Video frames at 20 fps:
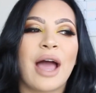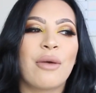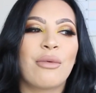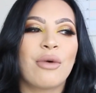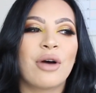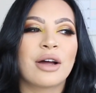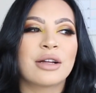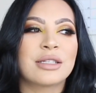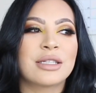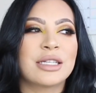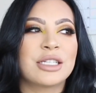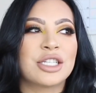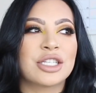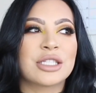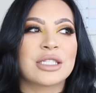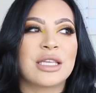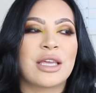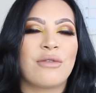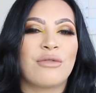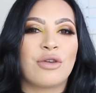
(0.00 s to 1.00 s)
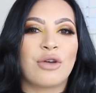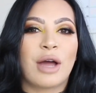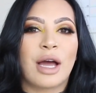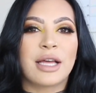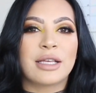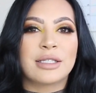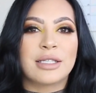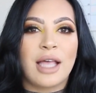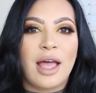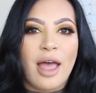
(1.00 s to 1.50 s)
I want to just give you
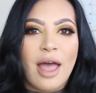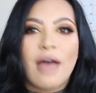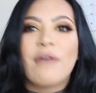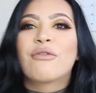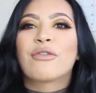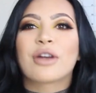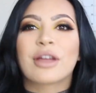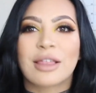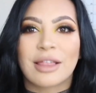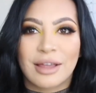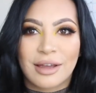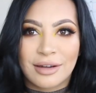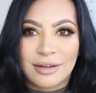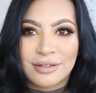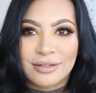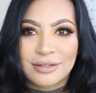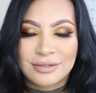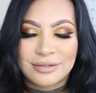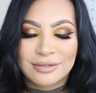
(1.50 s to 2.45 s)
guys everything.